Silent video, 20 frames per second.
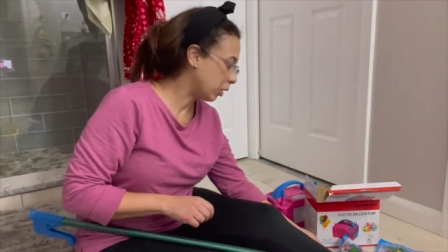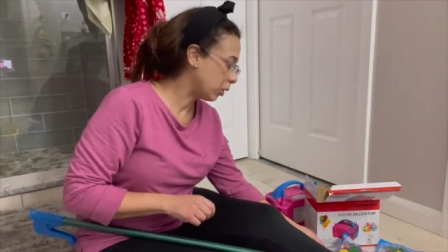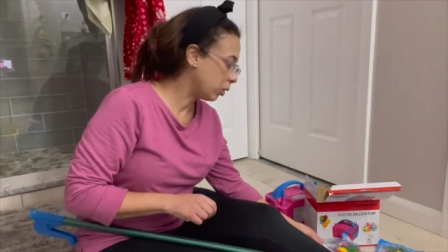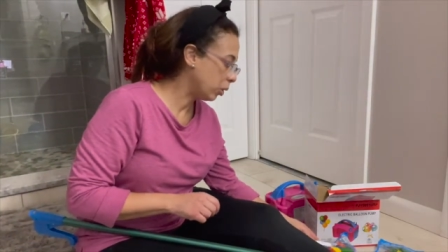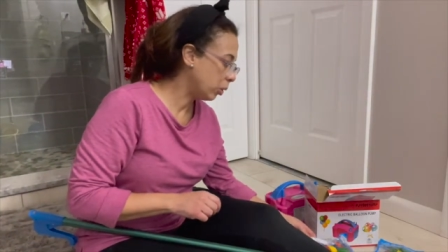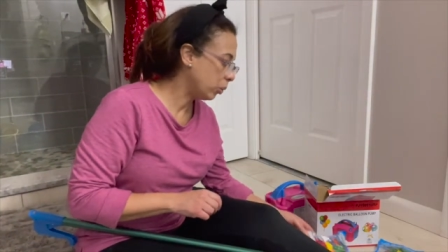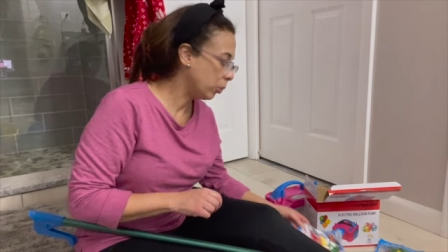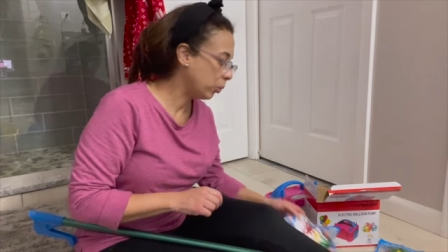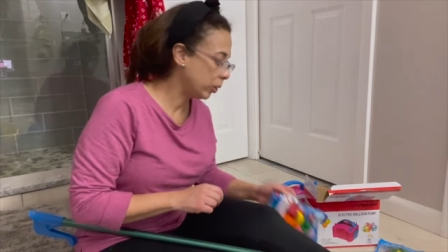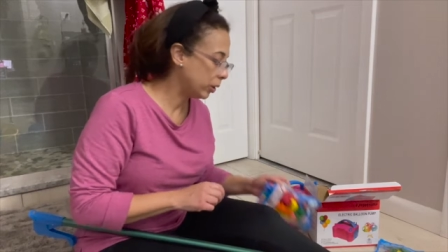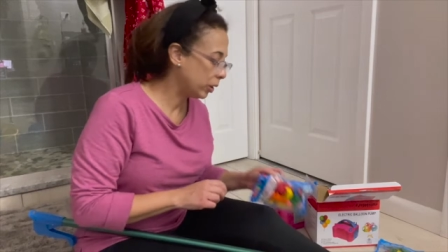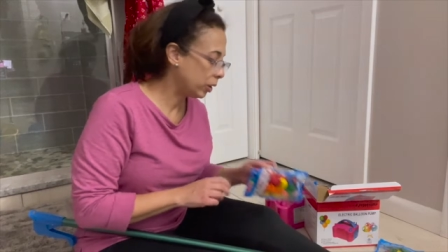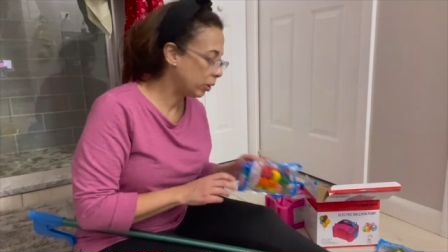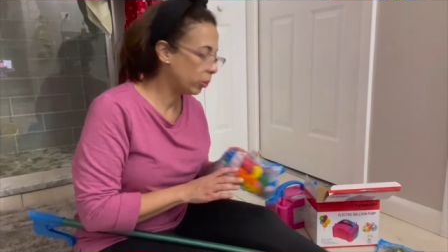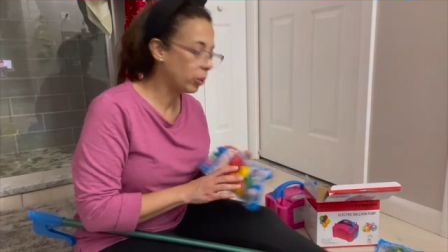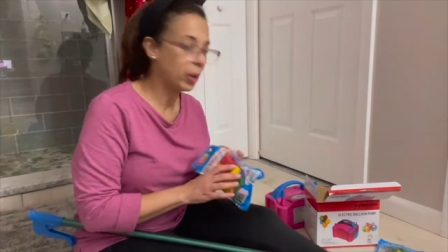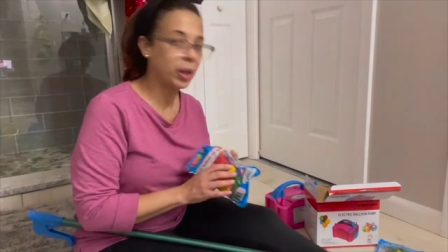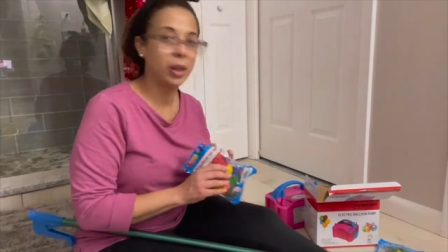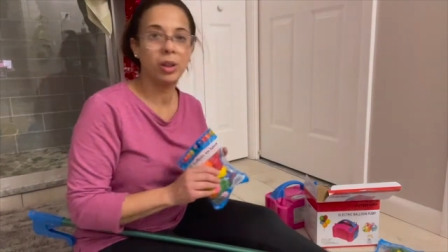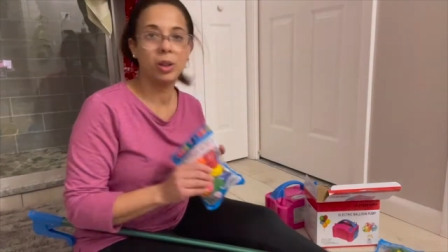go with the
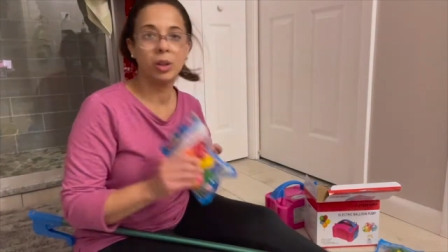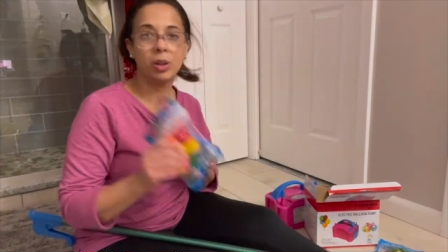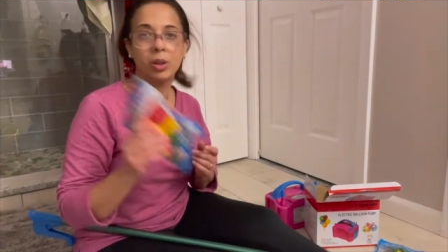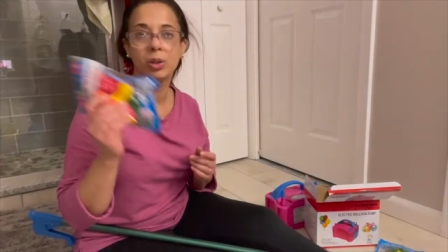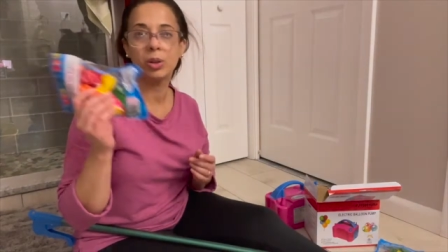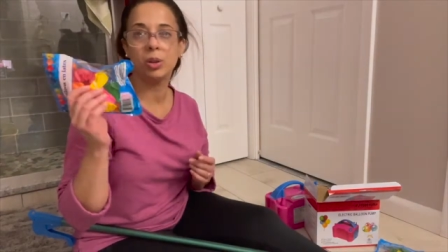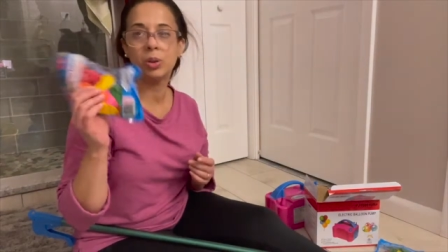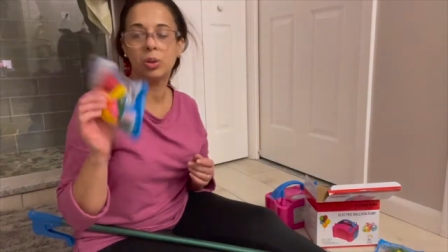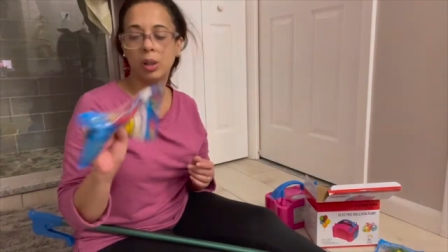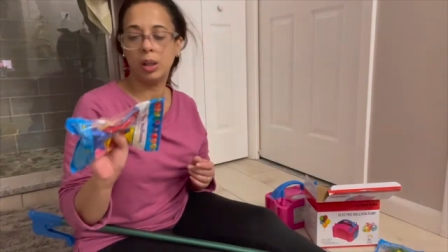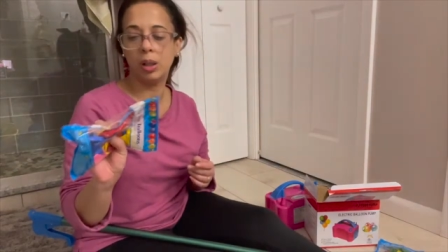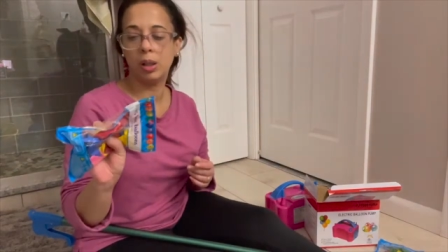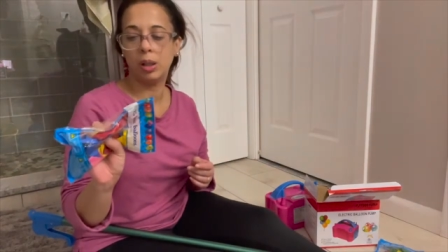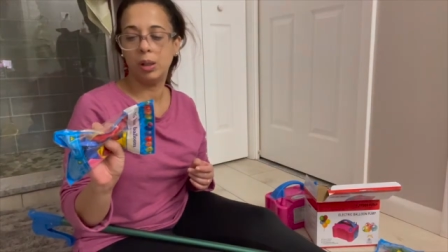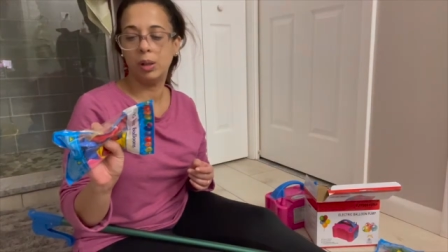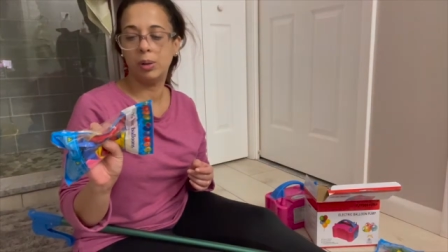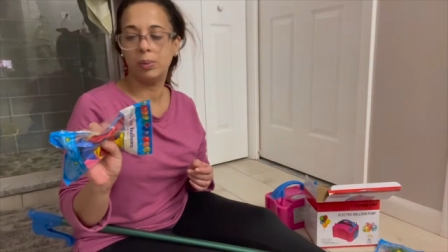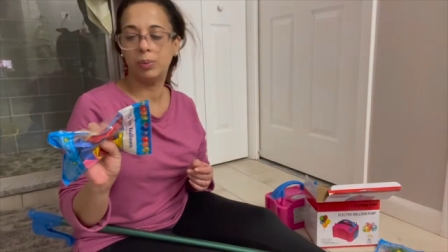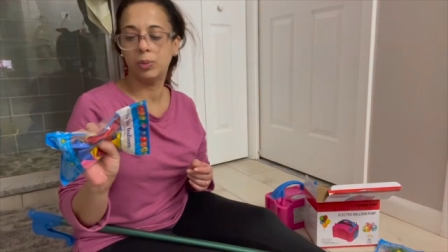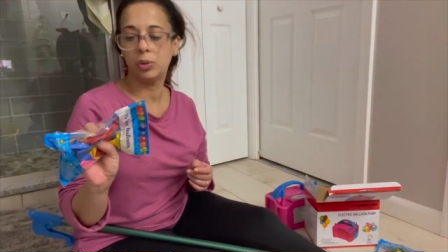regular
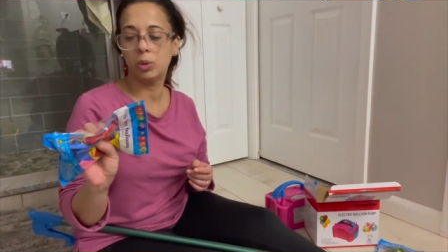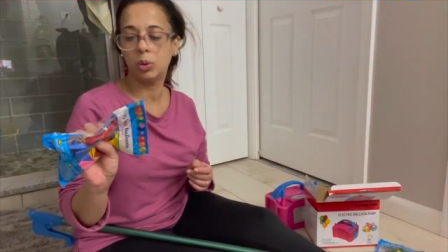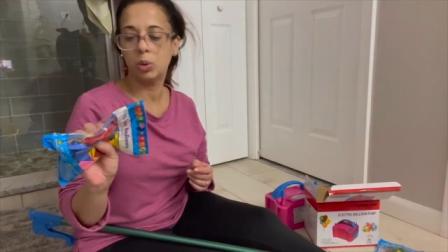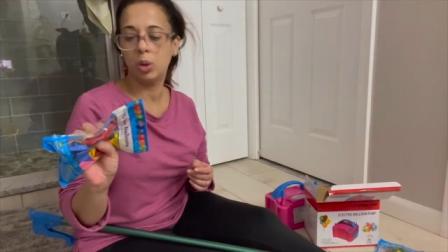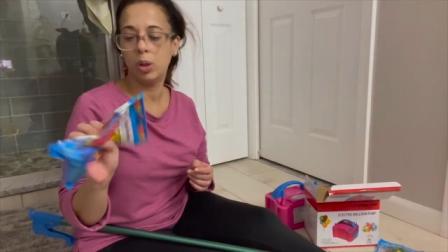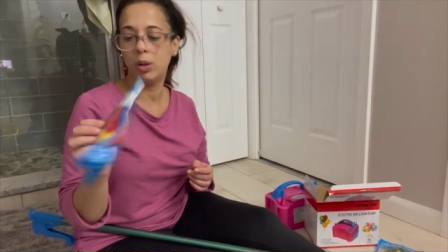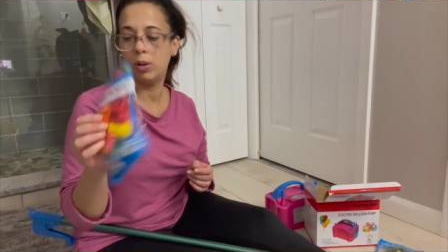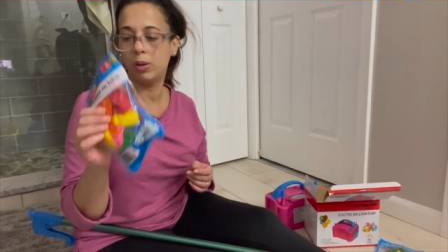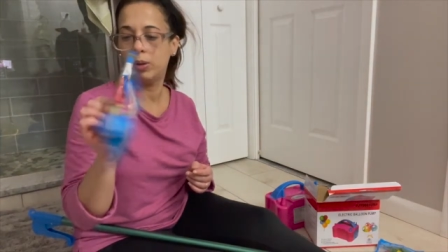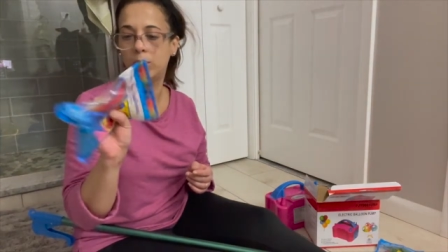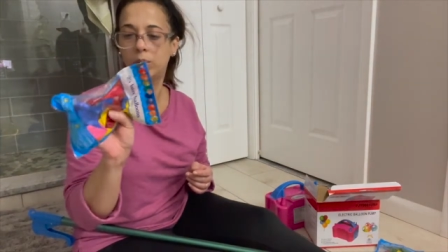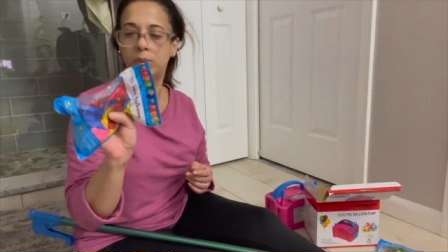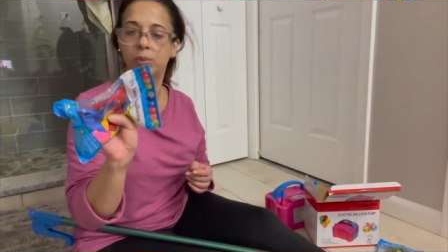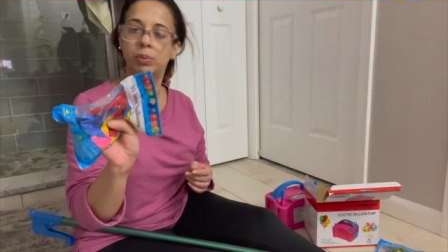um, twelve,